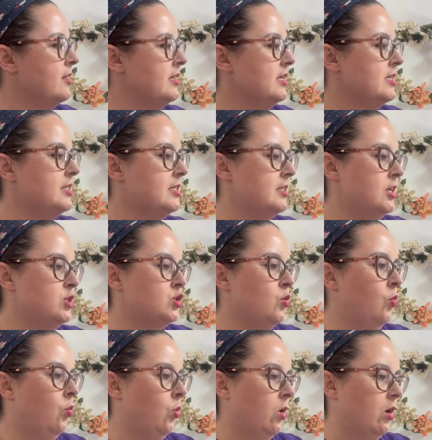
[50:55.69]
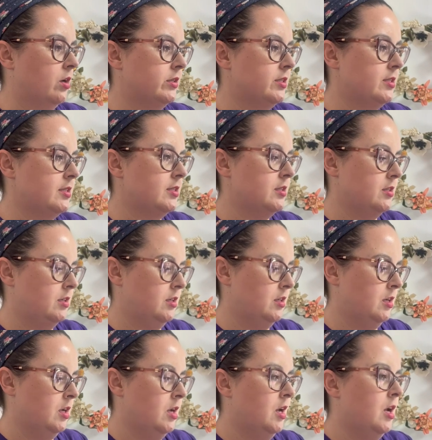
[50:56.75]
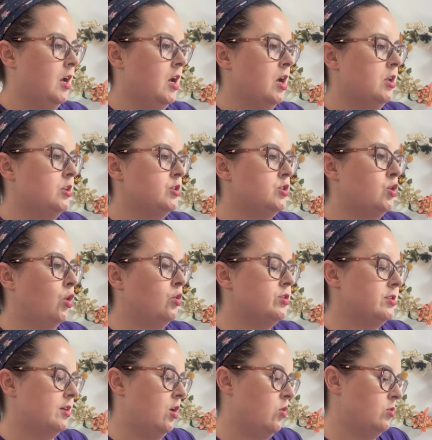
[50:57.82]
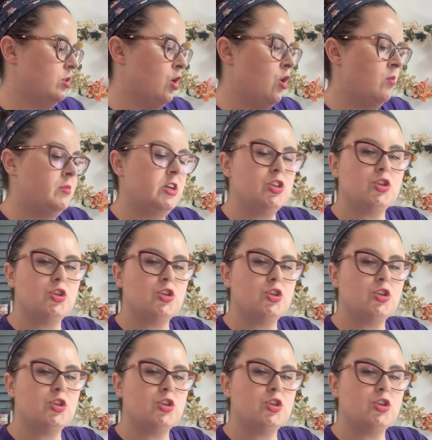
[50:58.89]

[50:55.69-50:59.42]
this Stitch Works. Tulsa, Oklahoma,